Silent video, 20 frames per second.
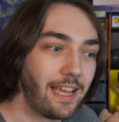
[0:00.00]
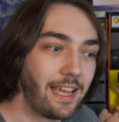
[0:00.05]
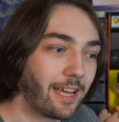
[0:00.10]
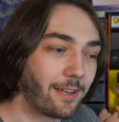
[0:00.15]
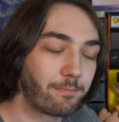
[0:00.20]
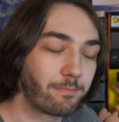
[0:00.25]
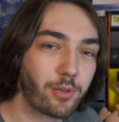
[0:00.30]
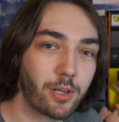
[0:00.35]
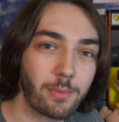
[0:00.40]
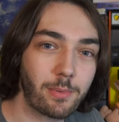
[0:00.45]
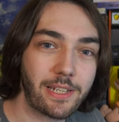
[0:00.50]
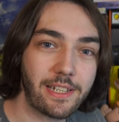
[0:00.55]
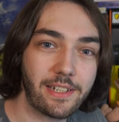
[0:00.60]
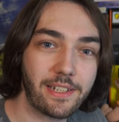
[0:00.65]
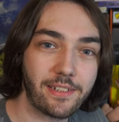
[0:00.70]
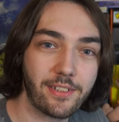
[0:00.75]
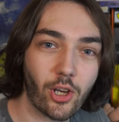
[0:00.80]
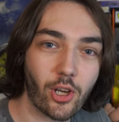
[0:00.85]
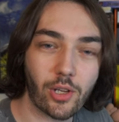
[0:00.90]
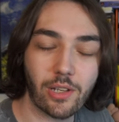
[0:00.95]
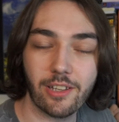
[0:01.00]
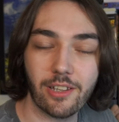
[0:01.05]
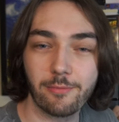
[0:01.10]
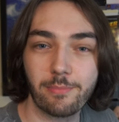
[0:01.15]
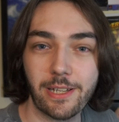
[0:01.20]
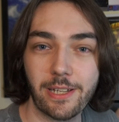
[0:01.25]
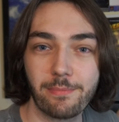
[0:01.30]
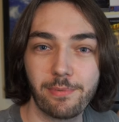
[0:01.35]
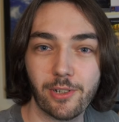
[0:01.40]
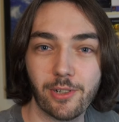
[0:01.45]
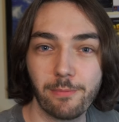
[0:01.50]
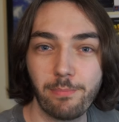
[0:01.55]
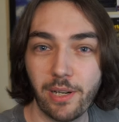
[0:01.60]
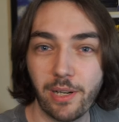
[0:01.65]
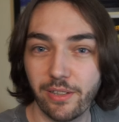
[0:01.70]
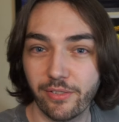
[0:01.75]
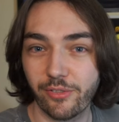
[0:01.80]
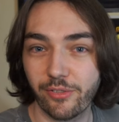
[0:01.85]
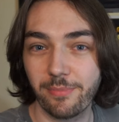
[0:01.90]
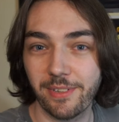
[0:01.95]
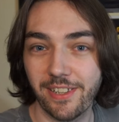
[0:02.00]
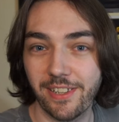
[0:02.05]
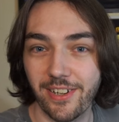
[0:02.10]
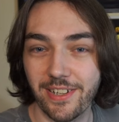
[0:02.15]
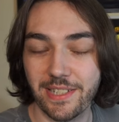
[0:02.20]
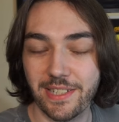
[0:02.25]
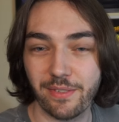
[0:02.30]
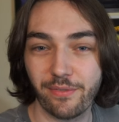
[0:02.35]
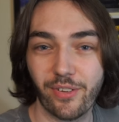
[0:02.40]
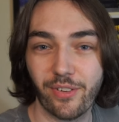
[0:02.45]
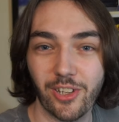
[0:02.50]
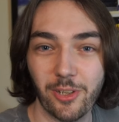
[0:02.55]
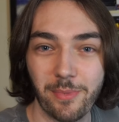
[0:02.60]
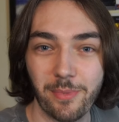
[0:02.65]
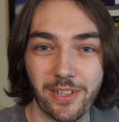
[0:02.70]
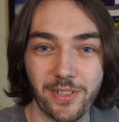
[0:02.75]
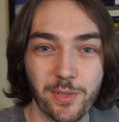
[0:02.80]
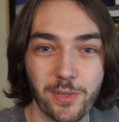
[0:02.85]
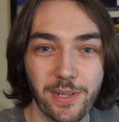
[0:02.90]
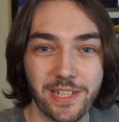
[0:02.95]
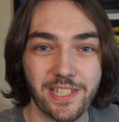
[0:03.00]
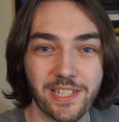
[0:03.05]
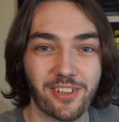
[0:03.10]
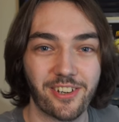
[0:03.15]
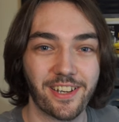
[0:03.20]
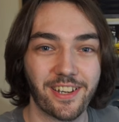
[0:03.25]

and probably not a lot of people, apart from the guys that follow me on Twitter.